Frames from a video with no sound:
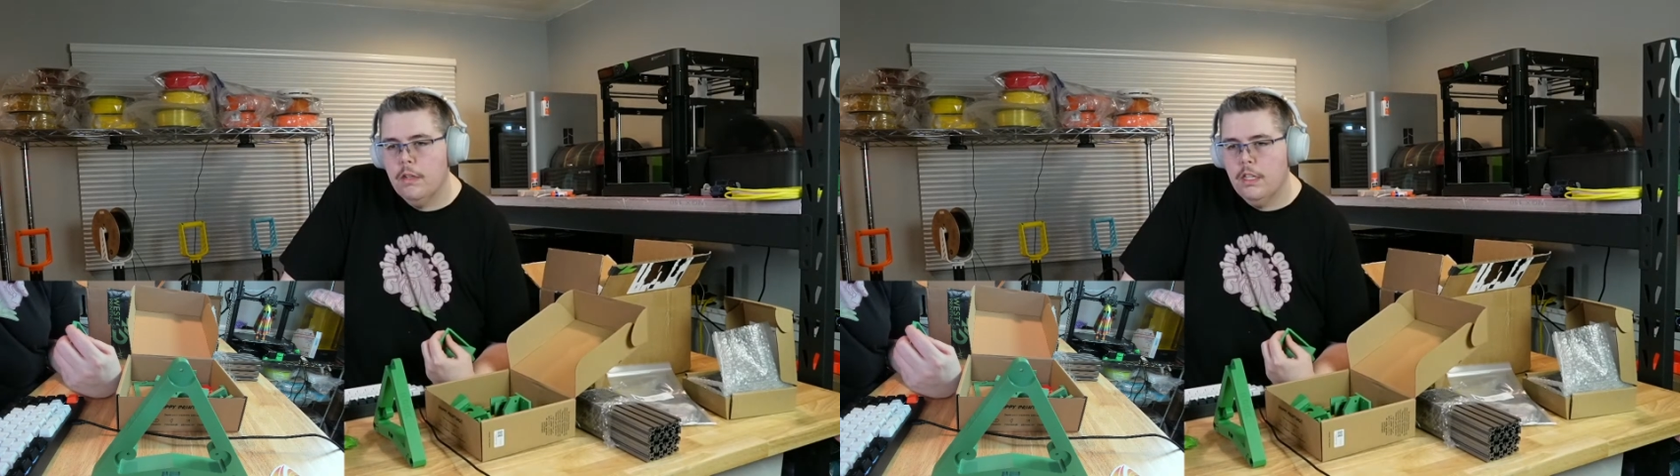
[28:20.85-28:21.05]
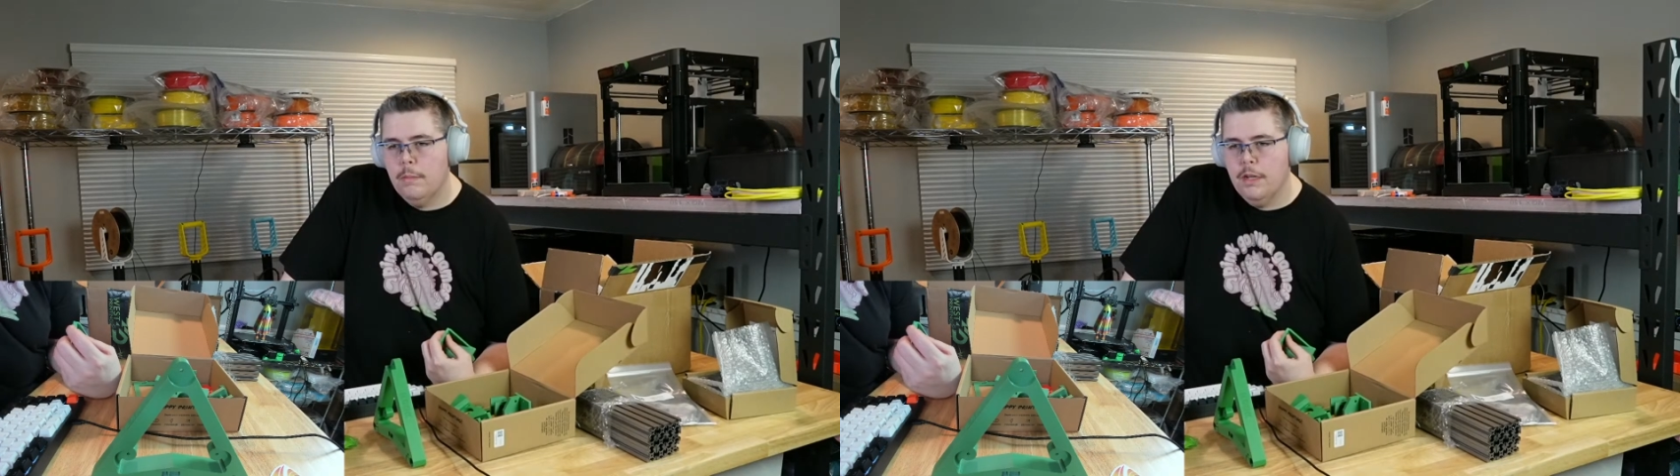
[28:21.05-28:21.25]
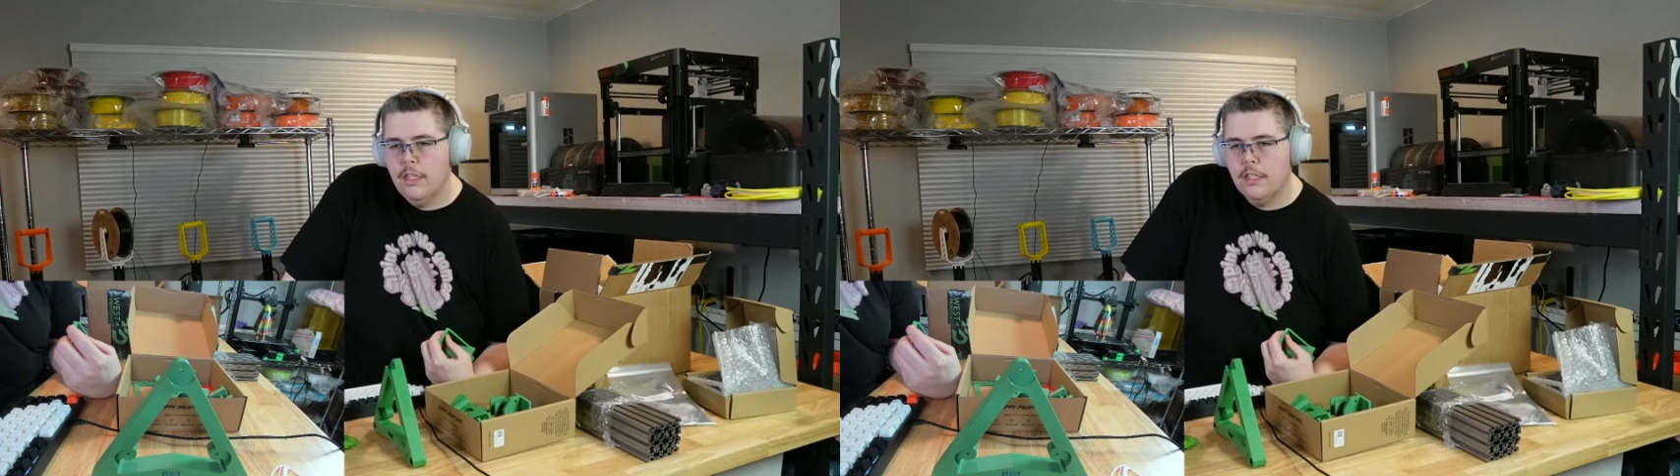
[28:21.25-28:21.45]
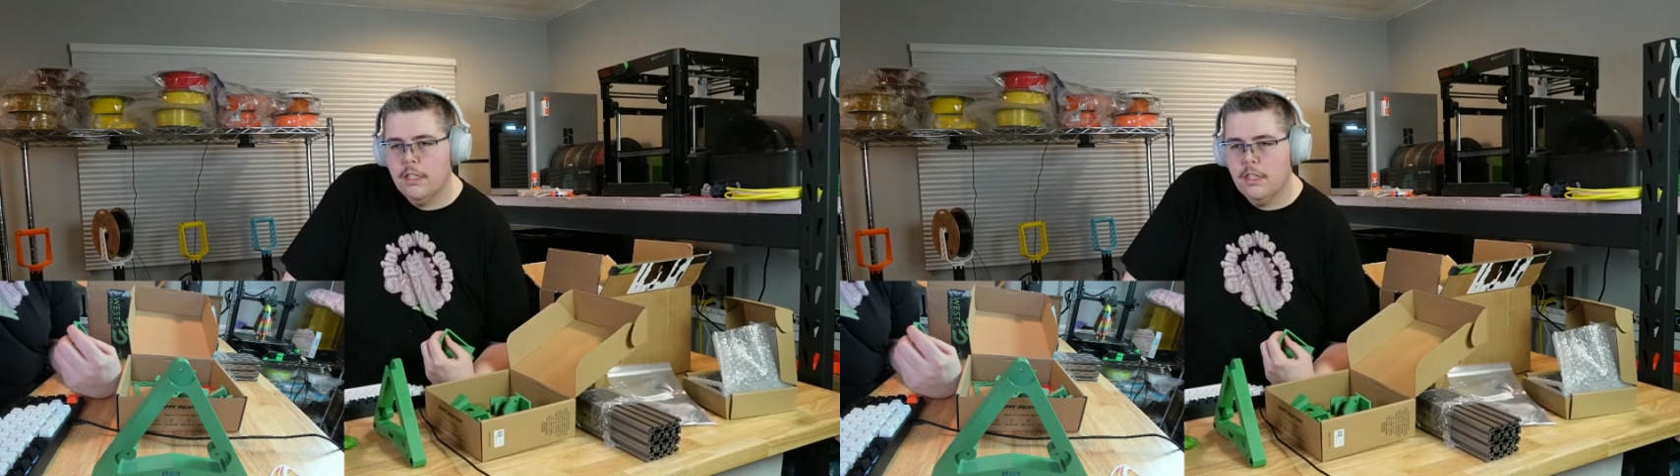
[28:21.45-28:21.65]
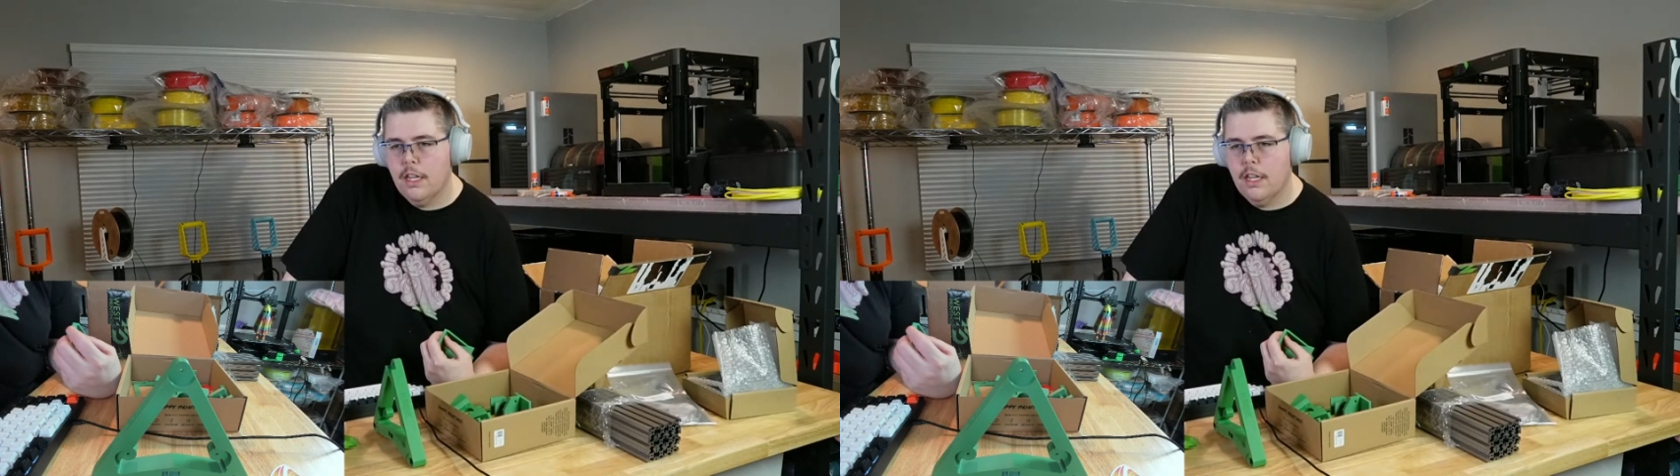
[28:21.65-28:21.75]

you missed